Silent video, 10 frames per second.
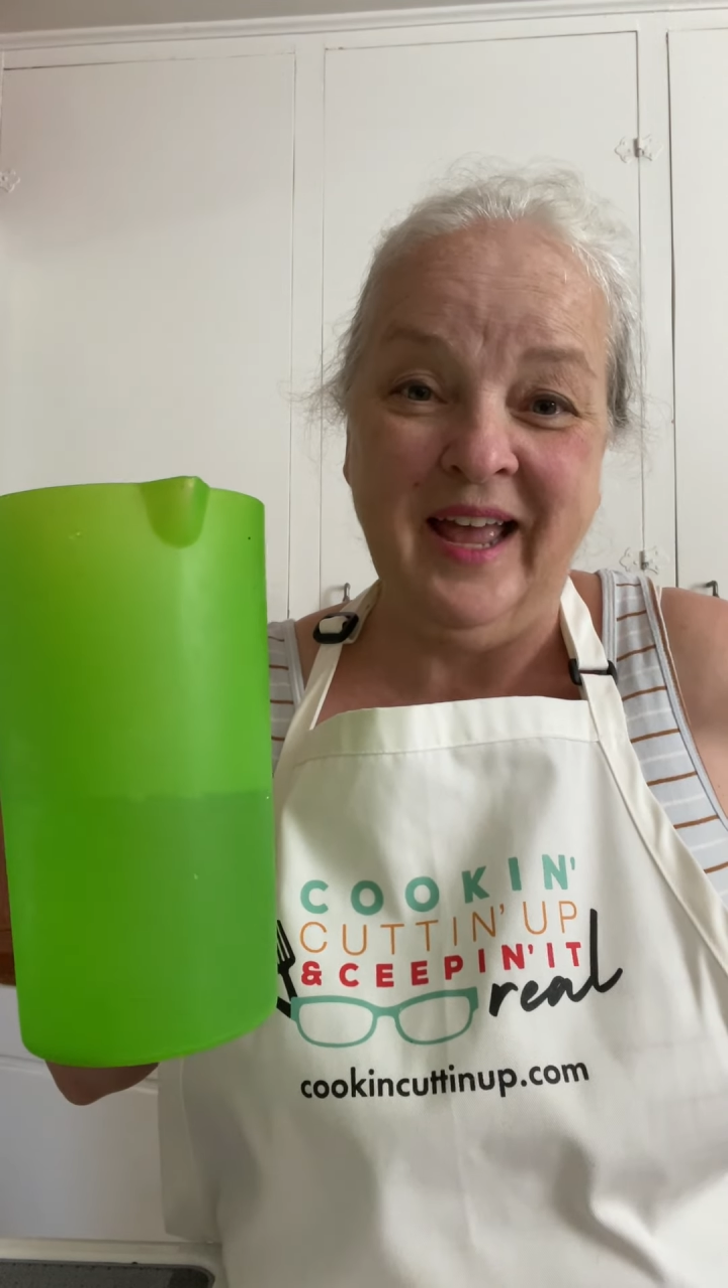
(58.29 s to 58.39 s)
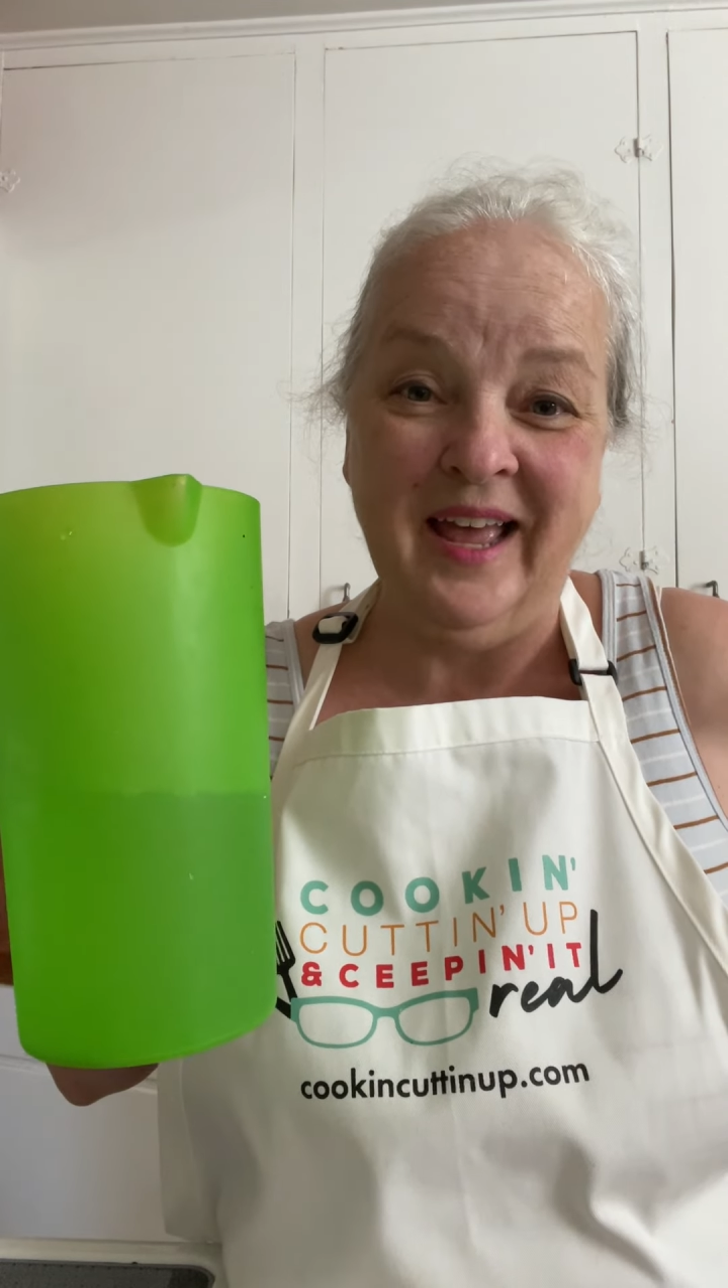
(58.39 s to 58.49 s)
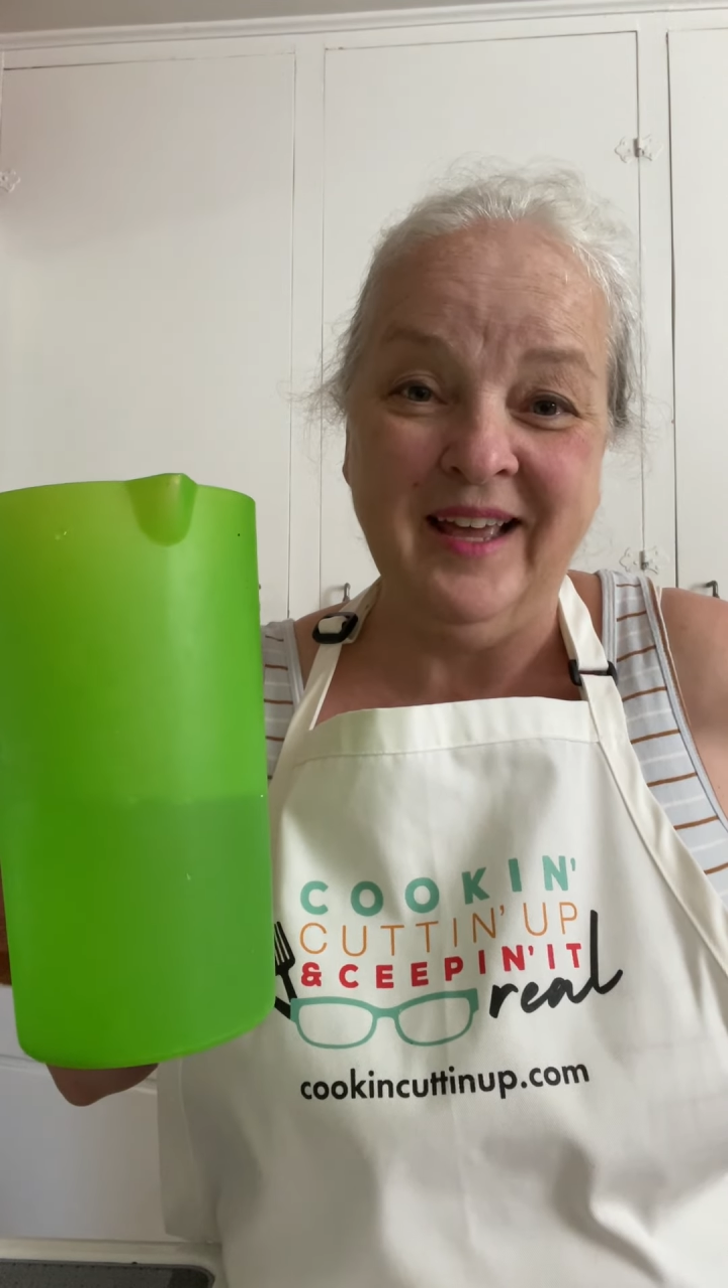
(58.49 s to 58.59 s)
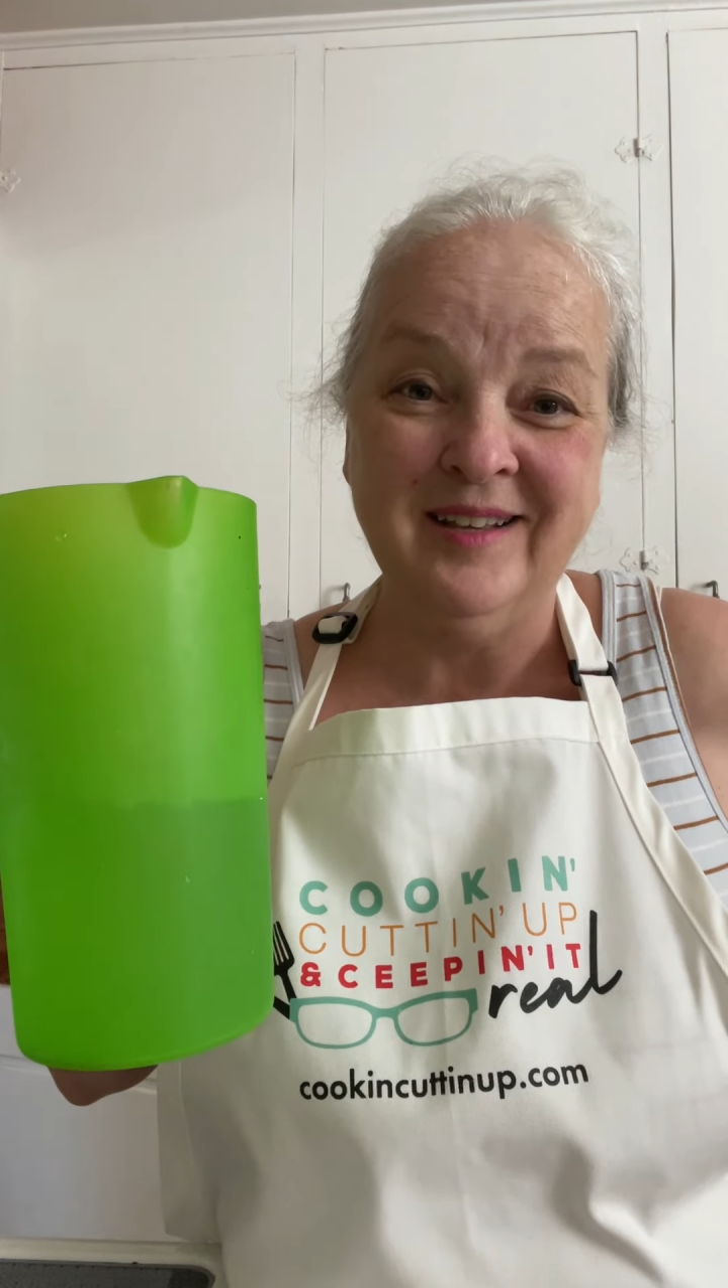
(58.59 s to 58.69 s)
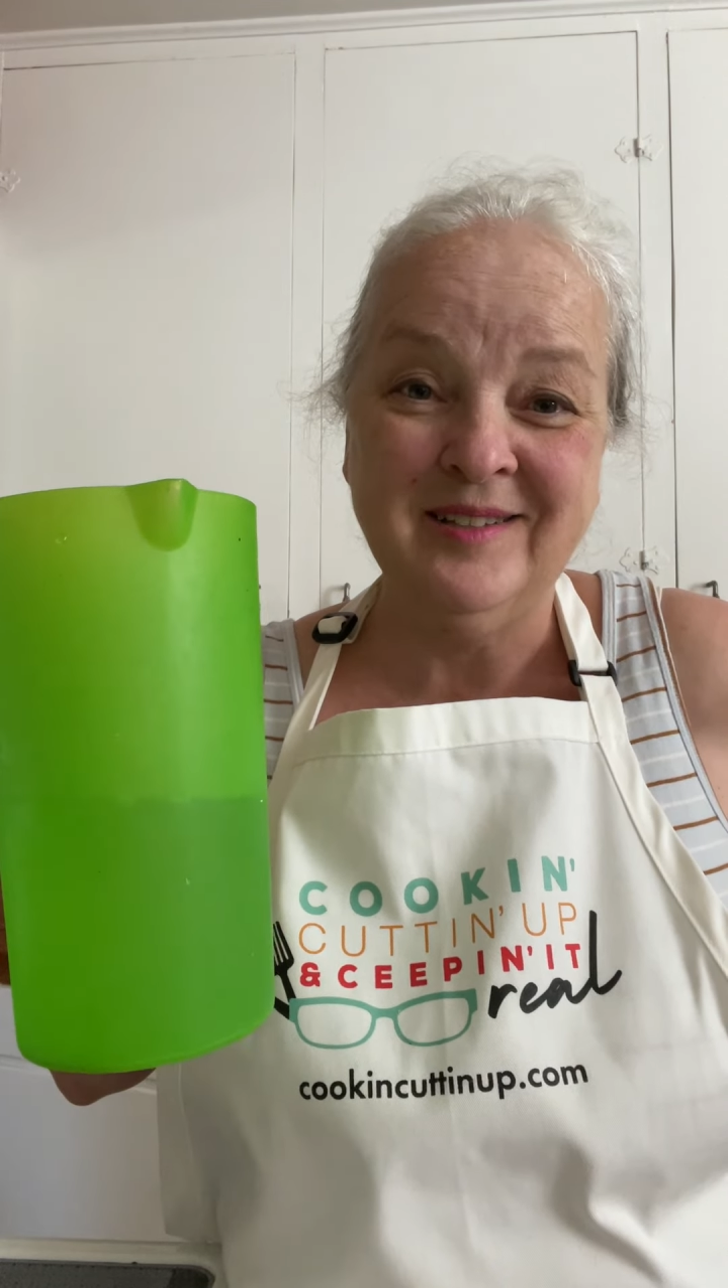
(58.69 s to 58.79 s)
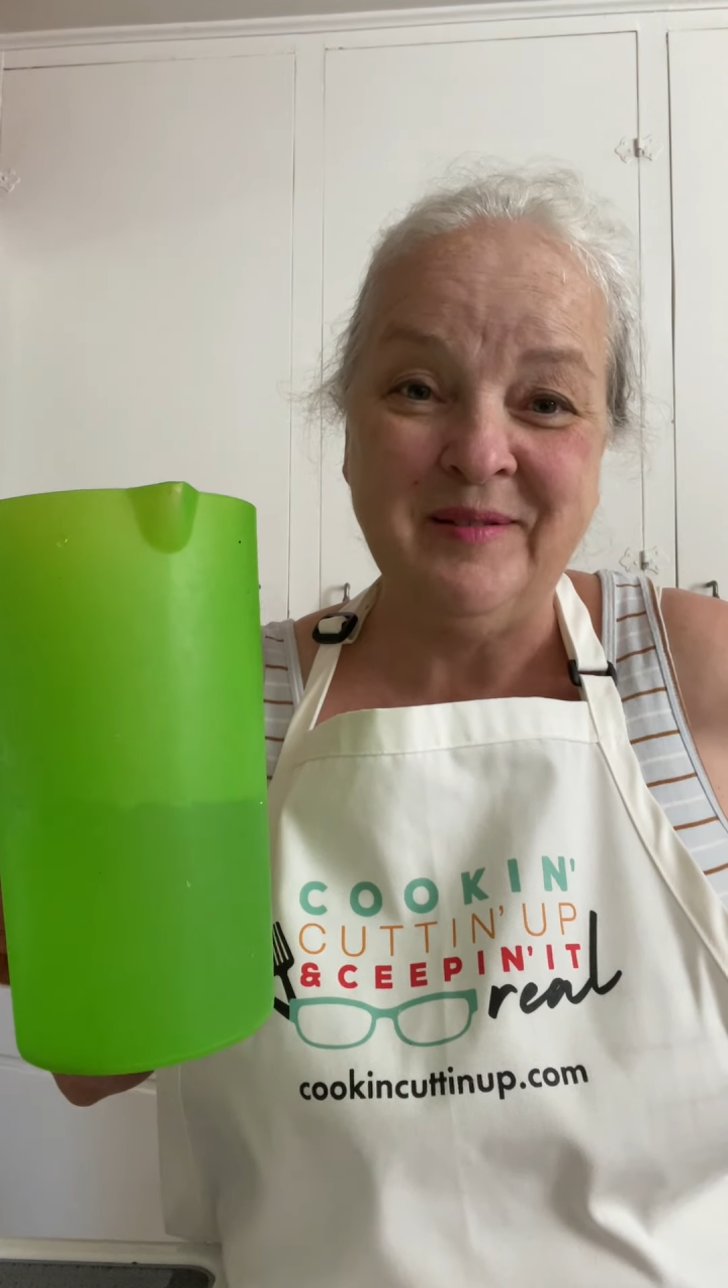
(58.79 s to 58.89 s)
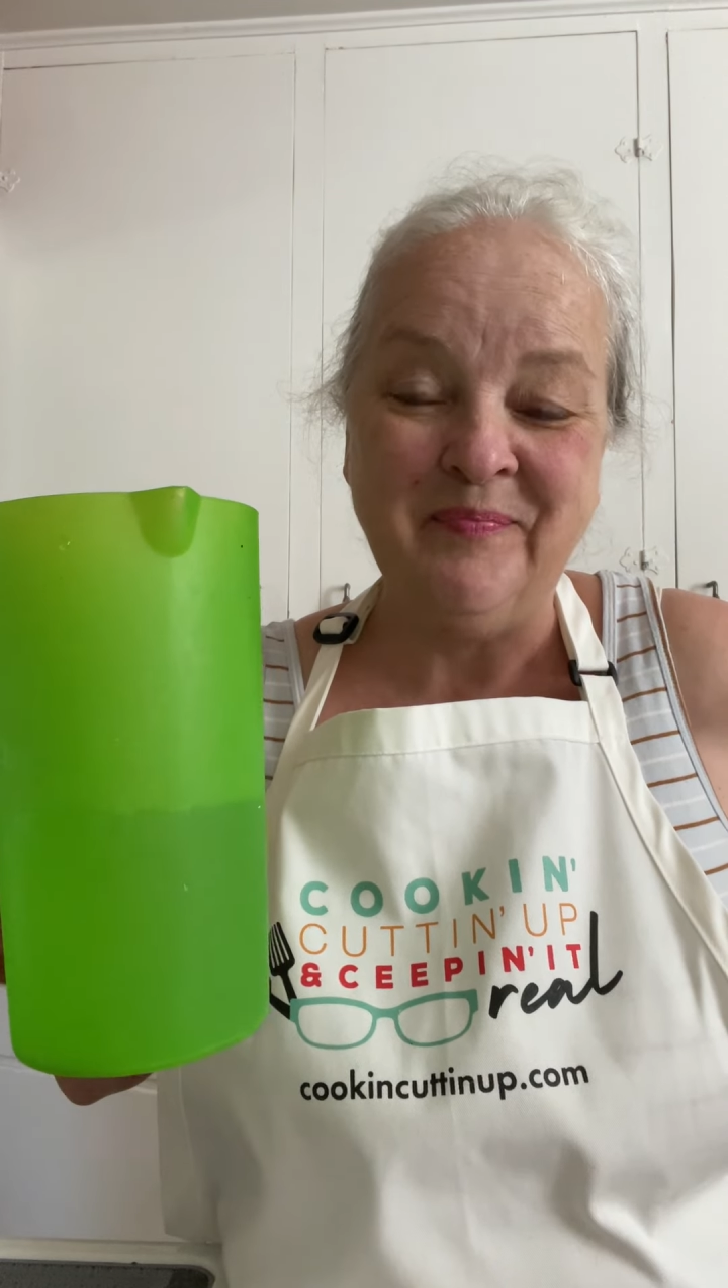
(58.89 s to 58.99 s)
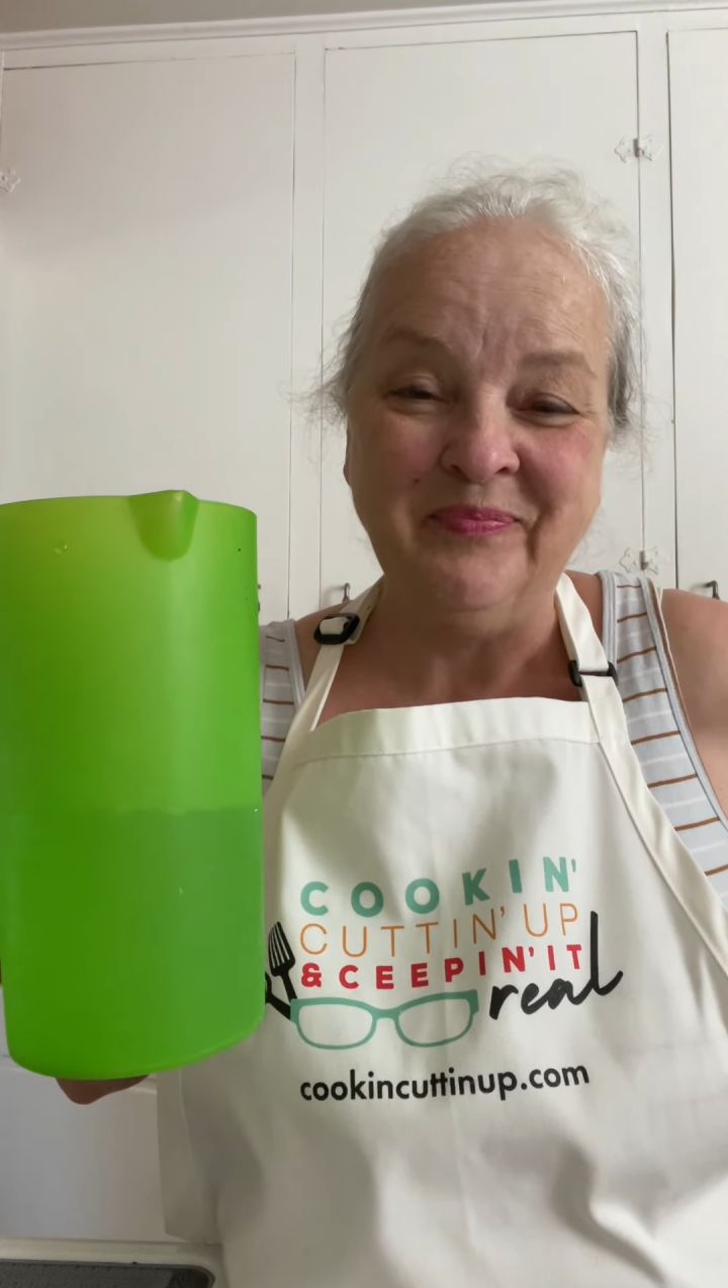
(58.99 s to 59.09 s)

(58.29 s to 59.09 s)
eggs,